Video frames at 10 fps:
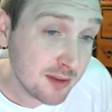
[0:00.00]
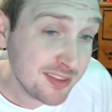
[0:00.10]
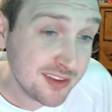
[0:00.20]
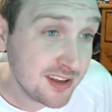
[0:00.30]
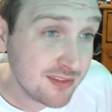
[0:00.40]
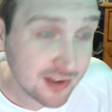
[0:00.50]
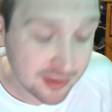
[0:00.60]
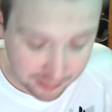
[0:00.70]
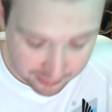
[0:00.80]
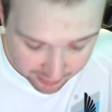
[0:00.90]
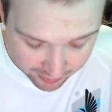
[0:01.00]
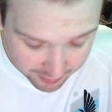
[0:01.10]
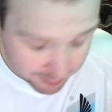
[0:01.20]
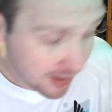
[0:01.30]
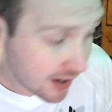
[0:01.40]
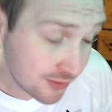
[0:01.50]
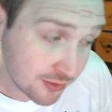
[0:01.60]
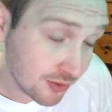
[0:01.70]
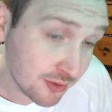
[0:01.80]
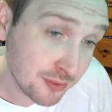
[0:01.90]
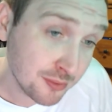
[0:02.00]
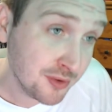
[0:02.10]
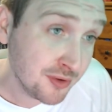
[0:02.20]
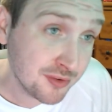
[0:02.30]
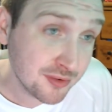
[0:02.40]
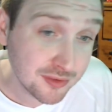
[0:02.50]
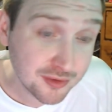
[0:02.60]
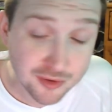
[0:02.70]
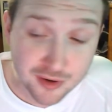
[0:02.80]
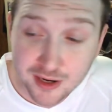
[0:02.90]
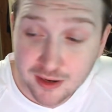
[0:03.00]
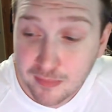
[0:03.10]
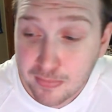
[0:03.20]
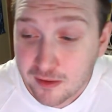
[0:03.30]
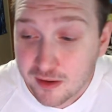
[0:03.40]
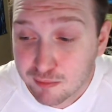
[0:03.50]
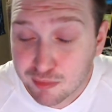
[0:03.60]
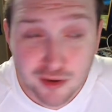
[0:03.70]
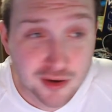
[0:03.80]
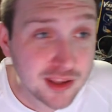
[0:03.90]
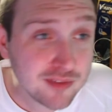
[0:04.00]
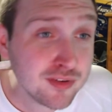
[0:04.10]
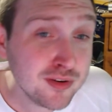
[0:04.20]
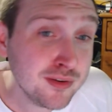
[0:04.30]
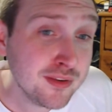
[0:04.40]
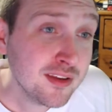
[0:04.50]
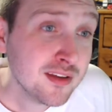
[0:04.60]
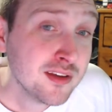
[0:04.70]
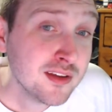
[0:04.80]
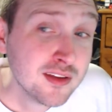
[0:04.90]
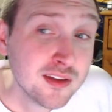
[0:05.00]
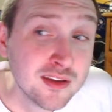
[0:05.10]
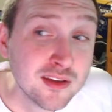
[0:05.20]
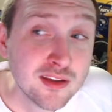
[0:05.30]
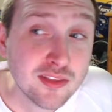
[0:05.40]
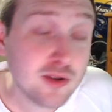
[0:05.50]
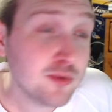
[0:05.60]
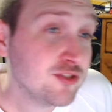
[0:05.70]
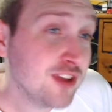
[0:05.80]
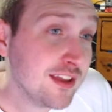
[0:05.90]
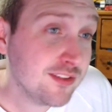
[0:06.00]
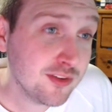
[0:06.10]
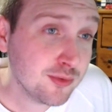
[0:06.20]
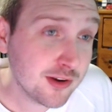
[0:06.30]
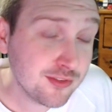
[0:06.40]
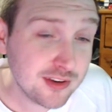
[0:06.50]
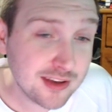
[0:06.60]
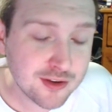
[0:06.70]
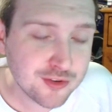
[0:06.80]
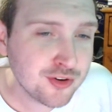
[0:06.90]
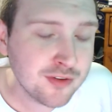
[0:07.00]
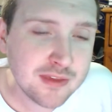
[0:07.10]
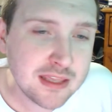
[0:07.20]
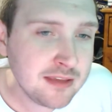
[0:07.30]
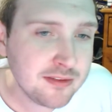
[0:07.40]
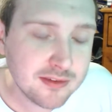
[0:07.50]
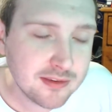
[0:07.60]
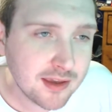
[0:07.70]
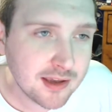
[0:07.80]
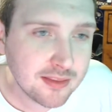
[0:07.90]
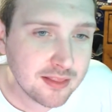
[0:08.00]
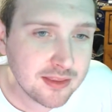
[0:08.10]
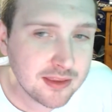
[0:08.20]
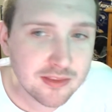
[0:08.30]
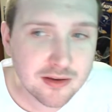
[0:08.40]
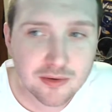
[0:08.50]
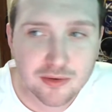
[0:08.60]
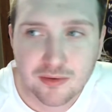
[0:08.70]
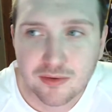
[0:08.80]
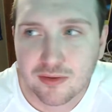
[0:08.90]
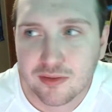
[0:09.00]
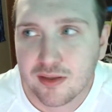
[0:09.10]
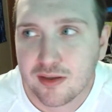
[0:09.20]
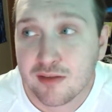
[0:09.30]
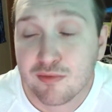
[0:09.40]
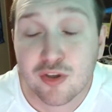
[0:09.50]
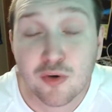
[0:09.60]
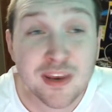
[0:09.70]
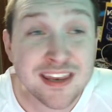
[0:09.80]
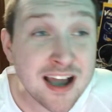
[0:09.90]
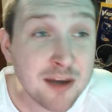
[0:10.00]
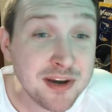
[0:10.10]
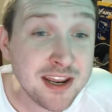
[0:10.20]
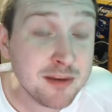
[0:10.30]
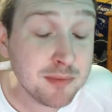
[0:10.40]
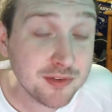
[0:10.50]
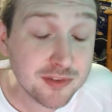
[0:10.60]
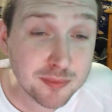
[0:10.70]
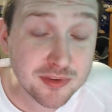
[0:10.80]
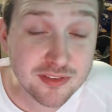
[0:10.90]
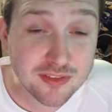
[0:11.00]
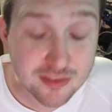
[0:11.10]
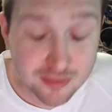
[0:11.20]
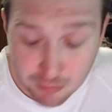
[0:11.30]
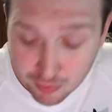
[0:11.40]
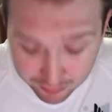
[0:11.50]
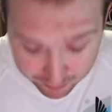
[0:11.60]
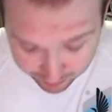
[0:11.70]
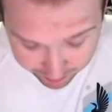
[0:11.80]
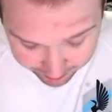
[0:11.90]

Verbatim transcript: I mean, the defense was solid. Boxall was great, but even there were chances where FC Dallas could have easily taken the lead. There, even though we dominated most of most